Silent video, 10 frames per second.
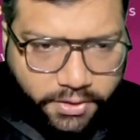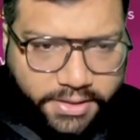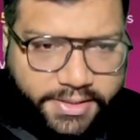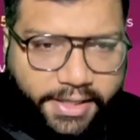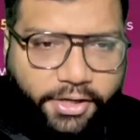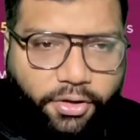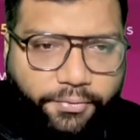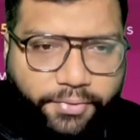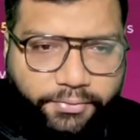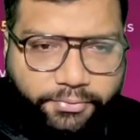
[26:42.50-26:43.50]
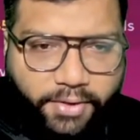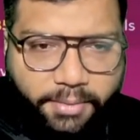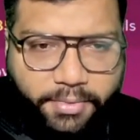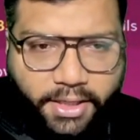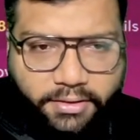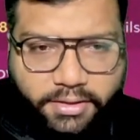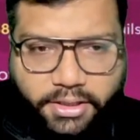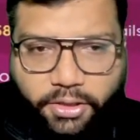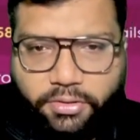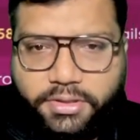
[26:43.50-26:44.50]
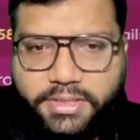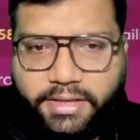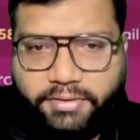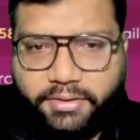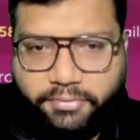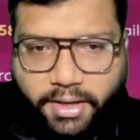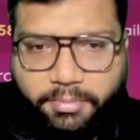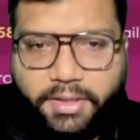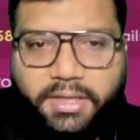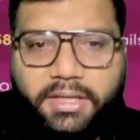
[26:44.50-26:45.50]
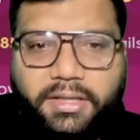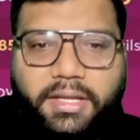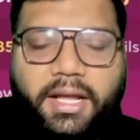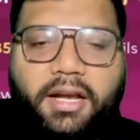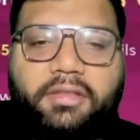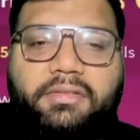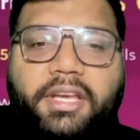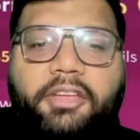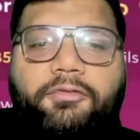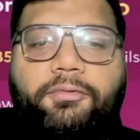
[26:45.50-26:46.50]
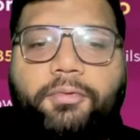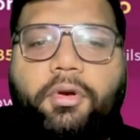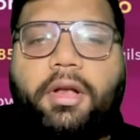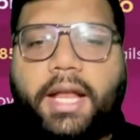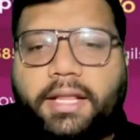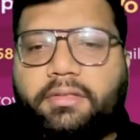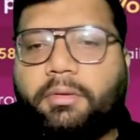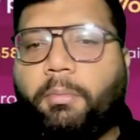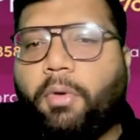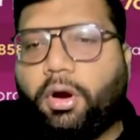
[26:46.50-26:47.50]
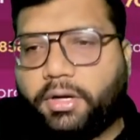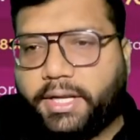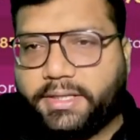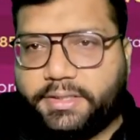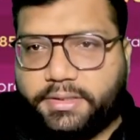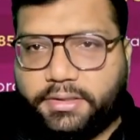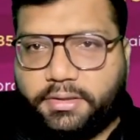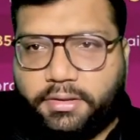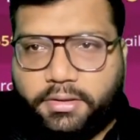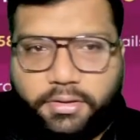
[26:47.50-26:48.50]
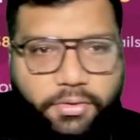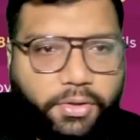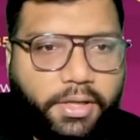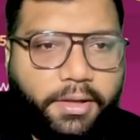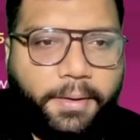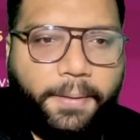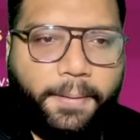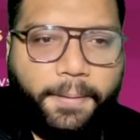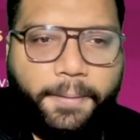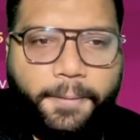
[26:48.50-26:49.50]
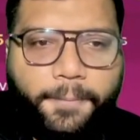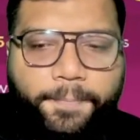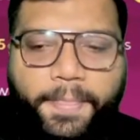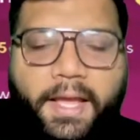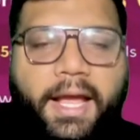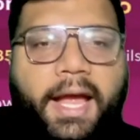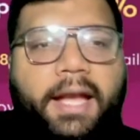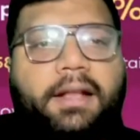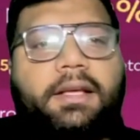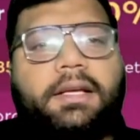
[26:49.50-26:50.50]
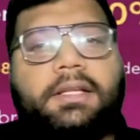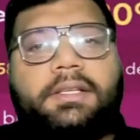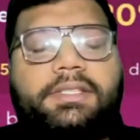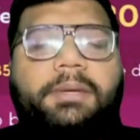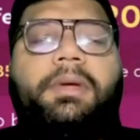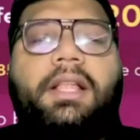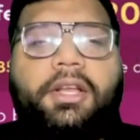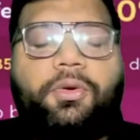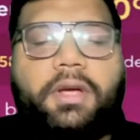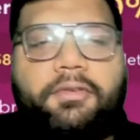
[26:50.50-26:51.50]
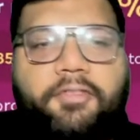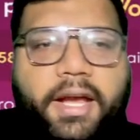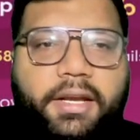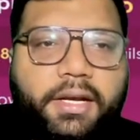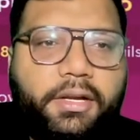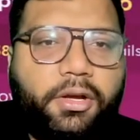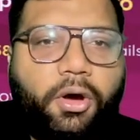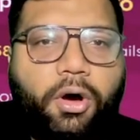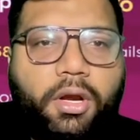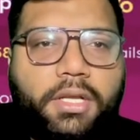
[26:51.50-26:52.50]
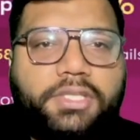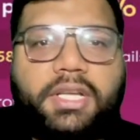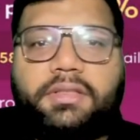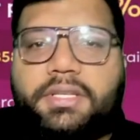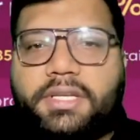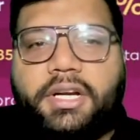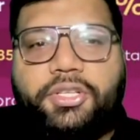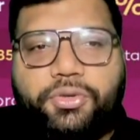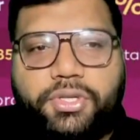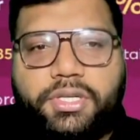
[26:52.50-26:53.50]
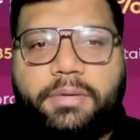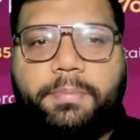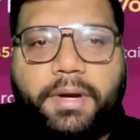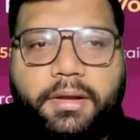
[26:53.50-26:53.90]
second on 5th Feb, and third on 7th Feb. There are 3 full length mock tests. Okay. And the similar you can find it on Chhattisgarh Judiciary